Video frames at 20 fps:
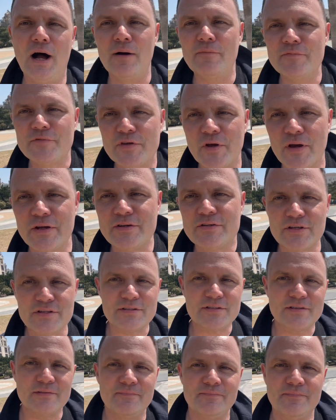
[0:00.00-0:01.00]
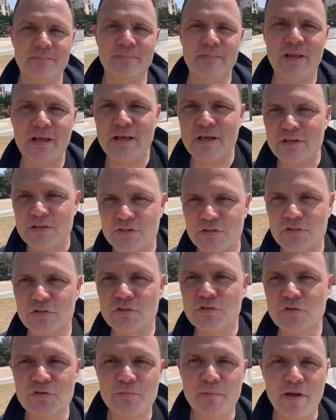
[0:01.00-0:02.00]
So I just
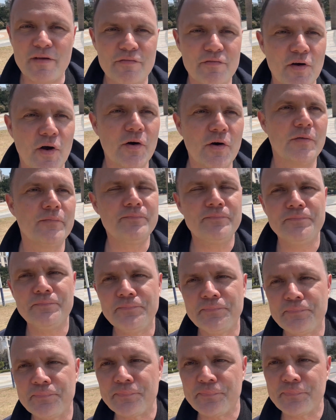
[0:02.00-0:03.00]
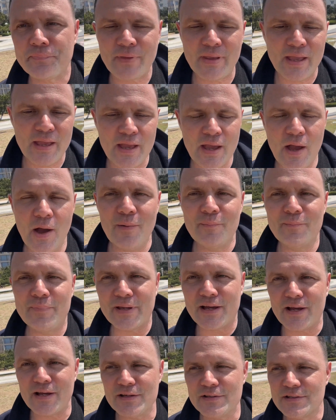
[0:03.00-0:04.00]
use my phone,
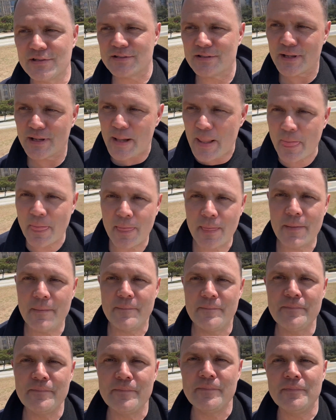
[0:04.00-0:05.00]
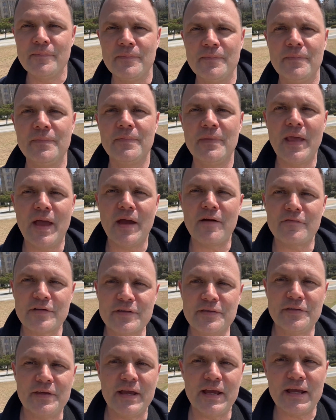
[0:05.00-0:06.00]
because
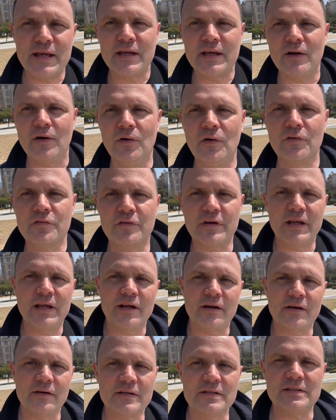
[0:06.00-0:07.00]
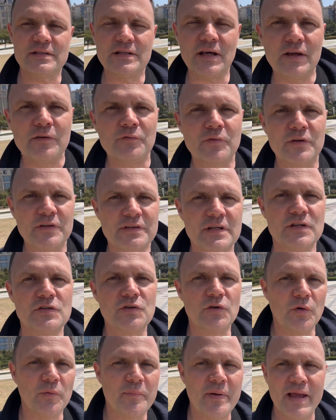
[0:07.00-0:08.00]
everything over here is done with
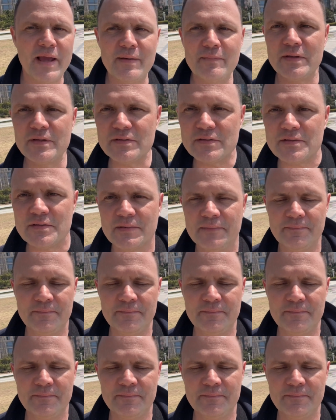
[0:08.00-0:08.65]
digital payments.